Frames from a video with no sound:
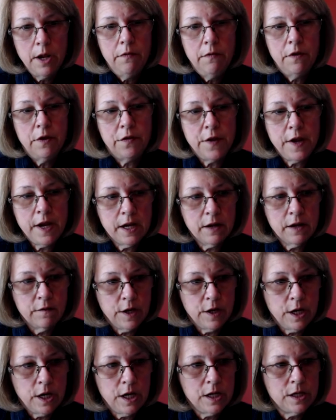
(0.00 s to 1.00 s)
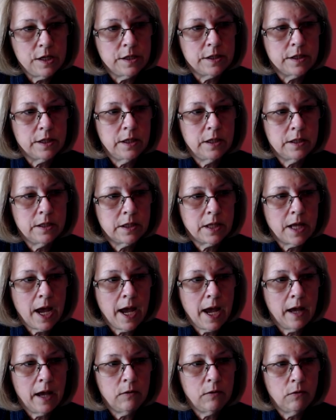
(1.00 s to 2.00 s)
The thing of it is
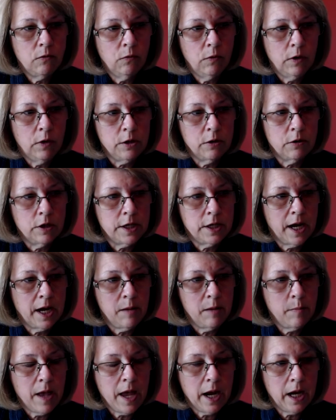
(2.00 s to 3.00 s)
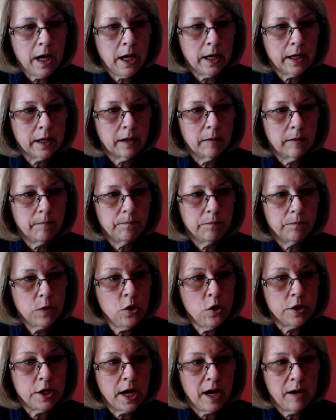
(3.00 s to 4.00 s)
that when you're diabetic
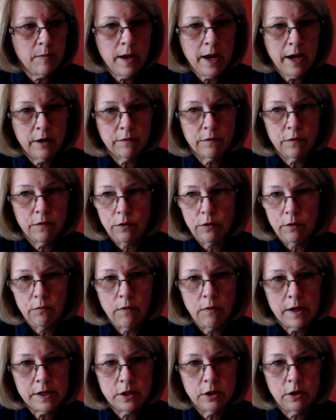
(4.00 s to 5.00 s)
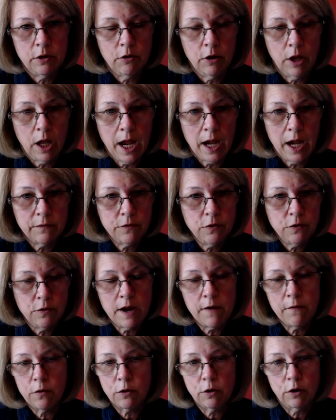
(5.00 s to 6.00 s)
for the rest of your life. You're
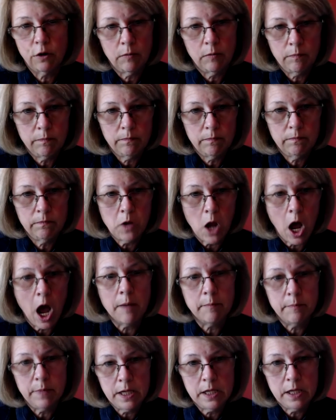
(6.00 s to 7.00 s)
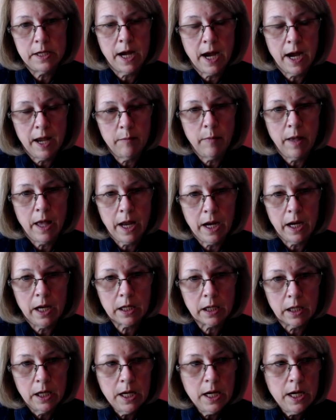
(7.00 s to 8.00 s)
never going to not be a diabetic.
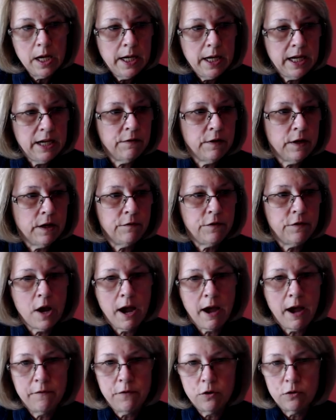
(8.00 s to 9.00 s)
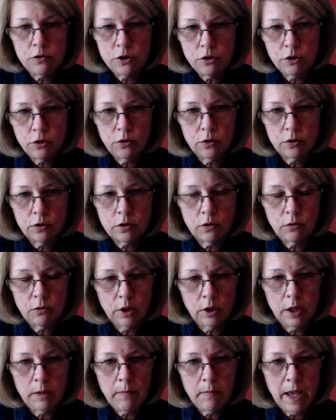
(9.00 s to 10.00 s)
Even if you have your sugar
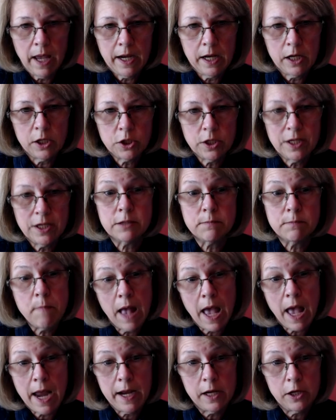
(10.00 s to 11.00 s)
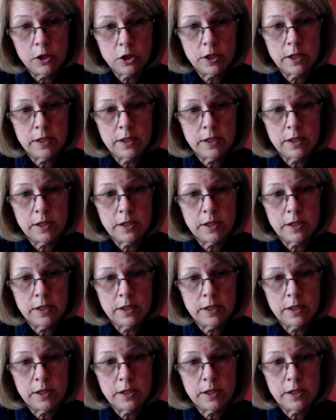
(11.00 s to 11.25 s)
totally managed, it's managed.